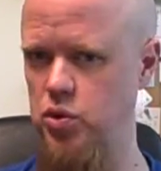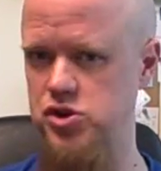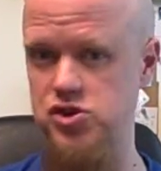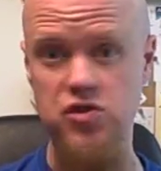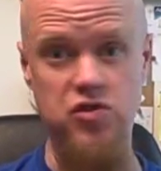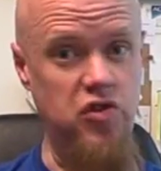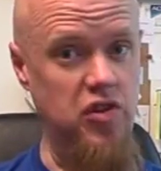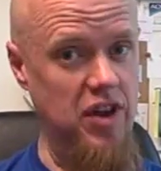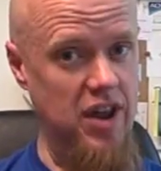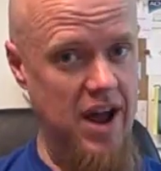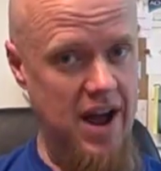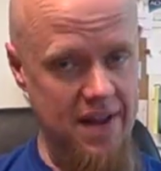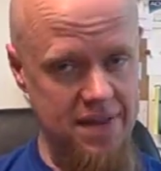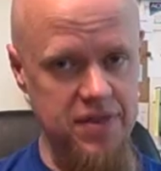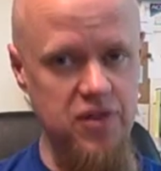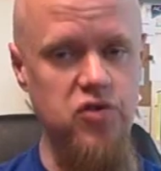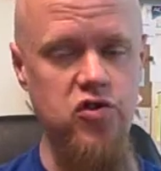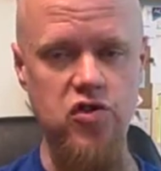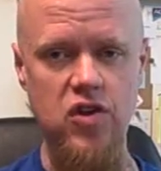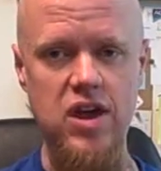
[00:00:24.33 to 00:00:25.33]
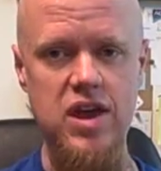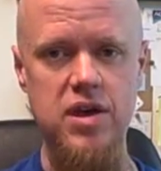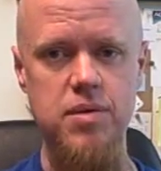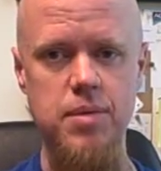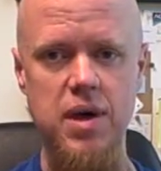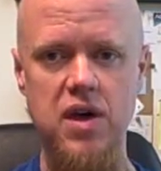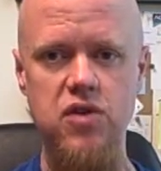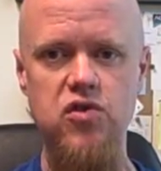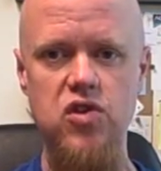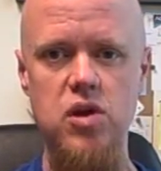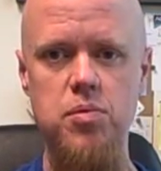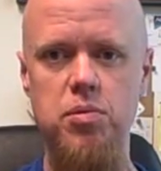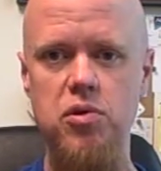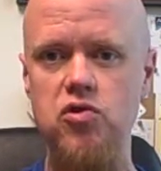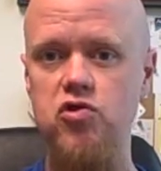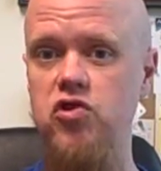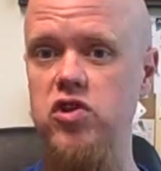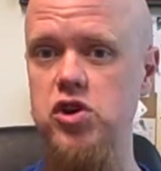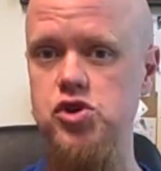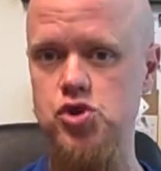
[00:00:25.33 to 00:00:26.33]
which it's not the same as a
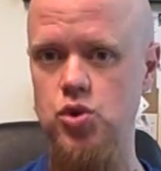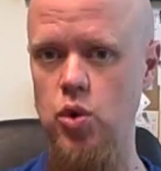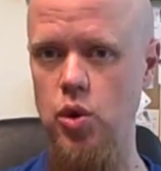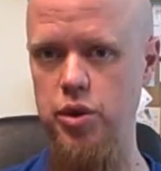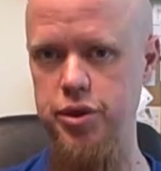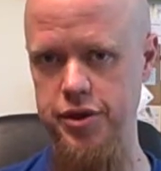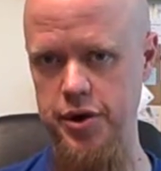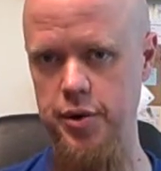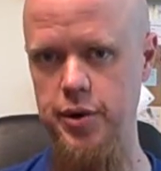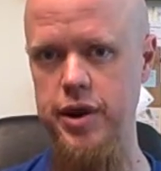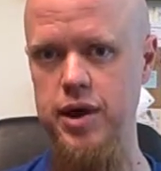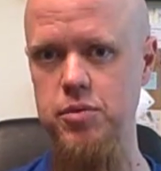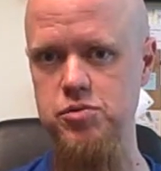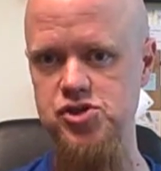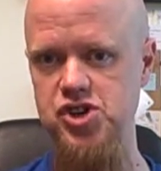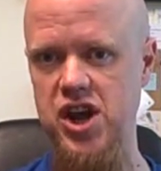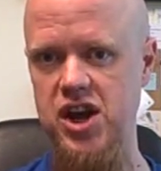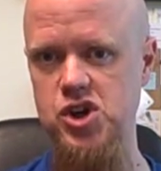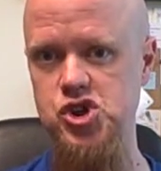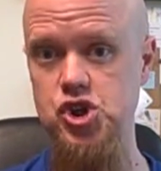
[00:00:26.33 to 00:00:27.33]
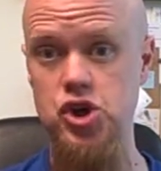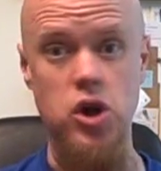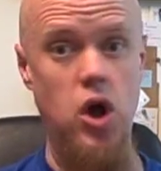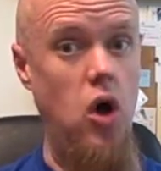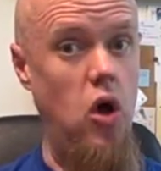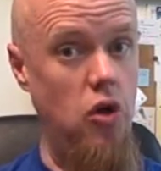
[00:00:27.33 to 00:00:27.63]
procedural theory objection,